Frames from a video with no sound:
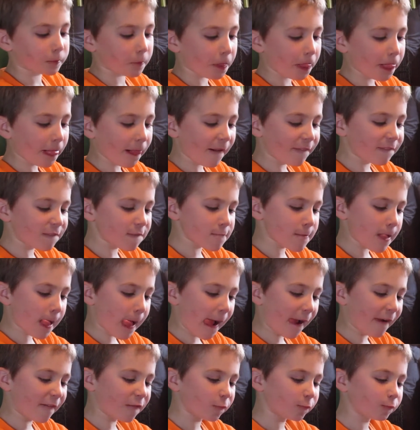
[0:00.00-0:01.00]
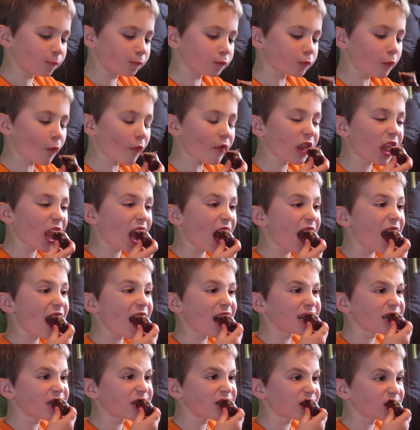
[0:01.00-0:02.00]
sausages we actually cut better.
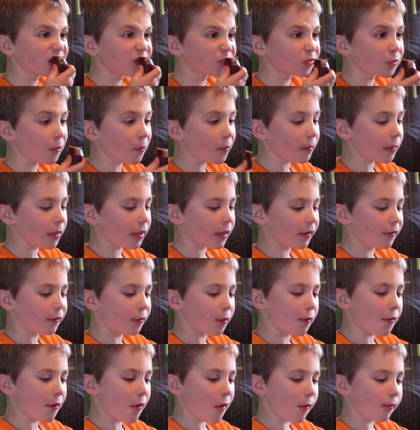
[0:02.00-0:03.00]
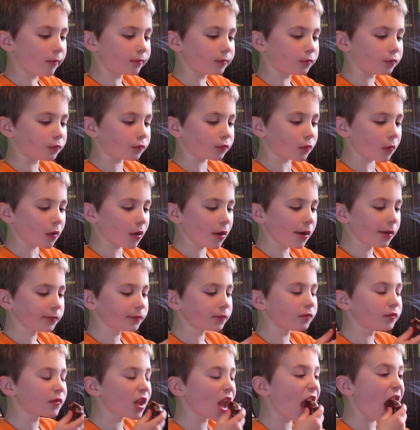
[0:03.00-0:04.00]
Mm.
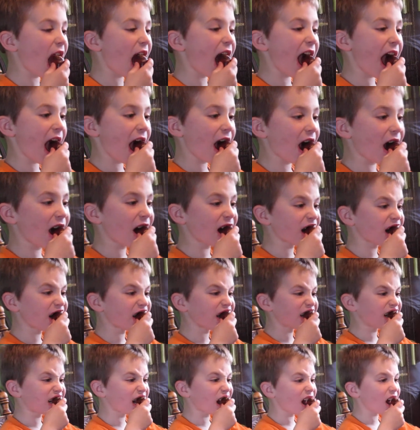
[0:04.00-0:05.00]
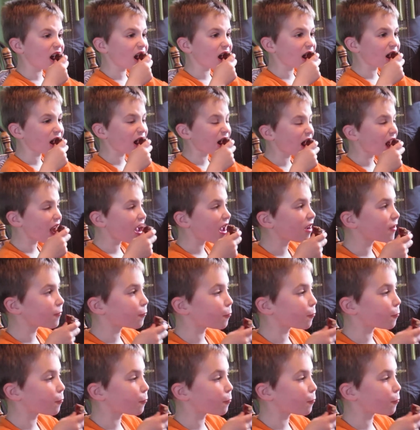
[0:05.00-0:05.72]
Yeah.